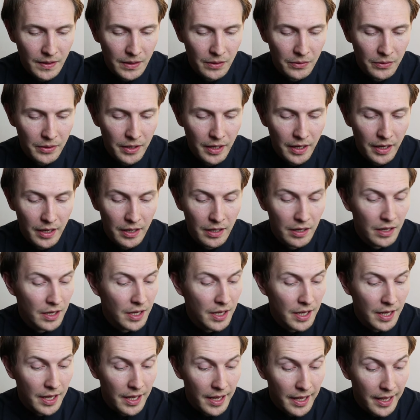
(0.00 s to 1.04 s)
Okay.
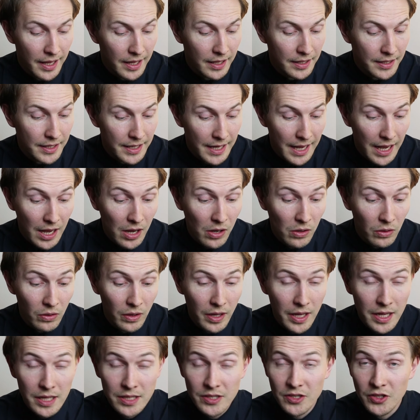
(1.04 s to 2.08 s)
And now
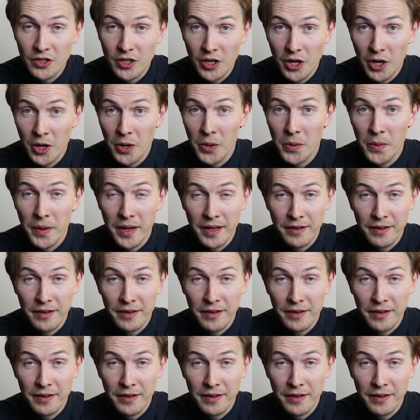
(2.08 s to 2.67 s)
let's go